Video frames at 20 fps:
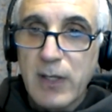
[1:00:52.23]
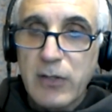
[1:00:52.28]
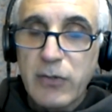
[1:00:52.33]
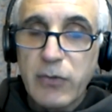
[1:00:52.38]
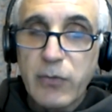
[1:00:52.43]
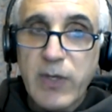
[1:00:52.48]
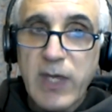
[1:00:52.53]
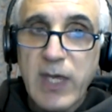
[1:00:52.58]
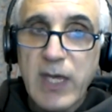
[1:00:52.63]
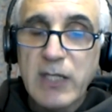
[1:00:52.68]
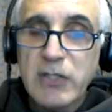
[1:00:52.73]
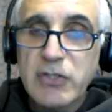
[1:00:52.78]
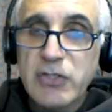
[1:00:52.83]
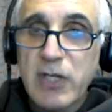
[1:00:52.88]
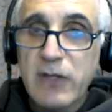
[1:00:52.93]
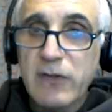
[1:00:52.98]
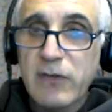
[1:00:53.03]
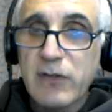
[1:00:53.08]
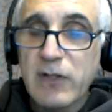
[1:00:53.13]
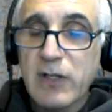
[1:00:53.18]
You can't
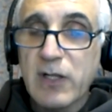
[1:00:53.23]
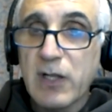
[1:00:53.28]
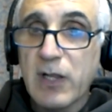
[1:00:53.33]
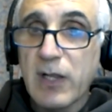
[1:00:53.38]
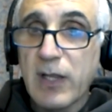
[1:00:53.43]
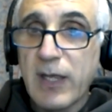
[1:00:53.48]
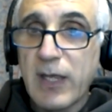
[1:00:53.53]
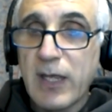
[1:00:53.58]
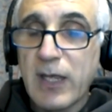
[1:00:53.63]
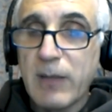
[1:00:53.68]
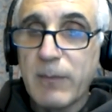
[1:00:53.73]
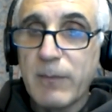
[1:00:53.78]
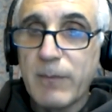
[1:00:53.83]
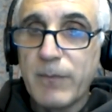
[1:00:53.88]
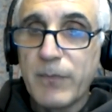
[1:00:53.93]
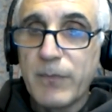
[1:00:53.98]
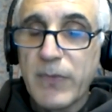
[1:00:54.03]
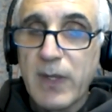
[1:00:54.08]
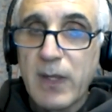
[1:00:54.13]
just claim